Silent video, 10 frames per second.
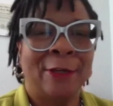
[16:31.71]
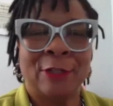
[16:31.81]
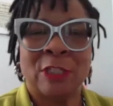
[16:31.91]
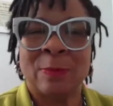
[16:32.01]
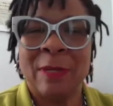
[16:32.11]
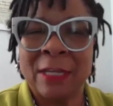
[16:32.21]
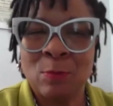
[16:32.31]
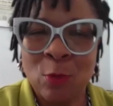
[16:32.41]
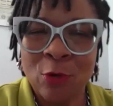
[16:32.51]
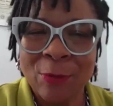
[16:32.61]
are speaking
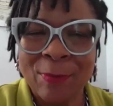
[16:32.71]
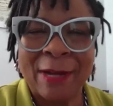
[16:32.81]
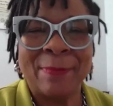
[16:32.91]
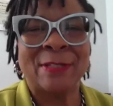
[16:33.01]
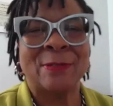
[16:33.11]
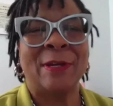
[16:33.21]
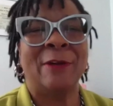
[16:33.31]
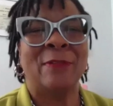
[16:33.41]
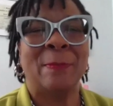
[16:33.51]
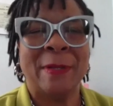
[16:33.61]
more about mental
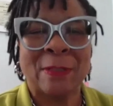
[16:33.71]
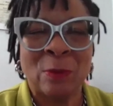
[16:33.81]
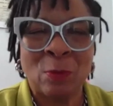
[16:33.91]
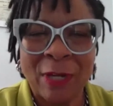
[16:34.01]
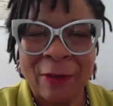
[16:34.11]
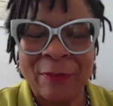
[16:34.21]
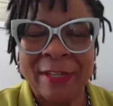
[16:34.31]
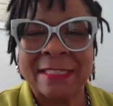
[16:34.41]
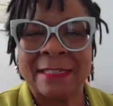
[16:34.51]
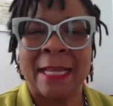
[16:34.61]
health and mental
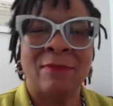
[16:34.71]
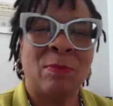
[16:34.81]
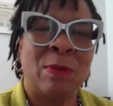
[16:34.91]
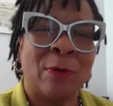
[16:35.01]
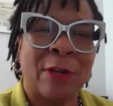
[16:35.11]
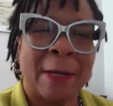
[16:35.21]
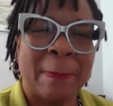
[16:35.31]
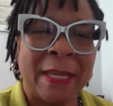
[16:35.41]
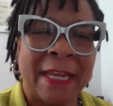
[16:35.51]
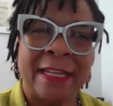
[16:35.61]
wellness and having people
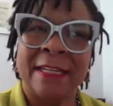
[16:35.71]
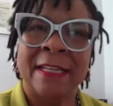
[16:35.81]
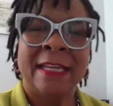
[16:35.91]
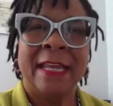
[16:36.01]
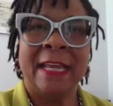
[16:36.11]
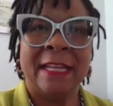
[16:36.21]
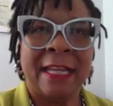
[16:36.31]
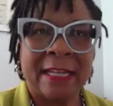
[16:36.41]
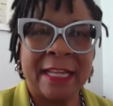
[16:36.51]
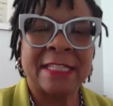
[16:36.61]
come in
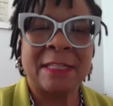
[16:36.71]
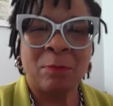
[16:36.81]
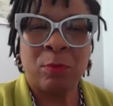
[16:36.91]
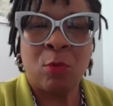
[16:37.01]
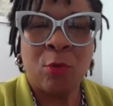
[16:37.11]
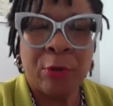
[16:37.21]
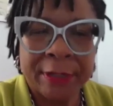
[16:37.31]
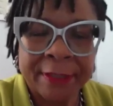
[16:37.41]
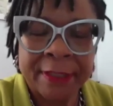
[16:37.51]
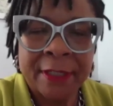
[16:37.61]
and that's important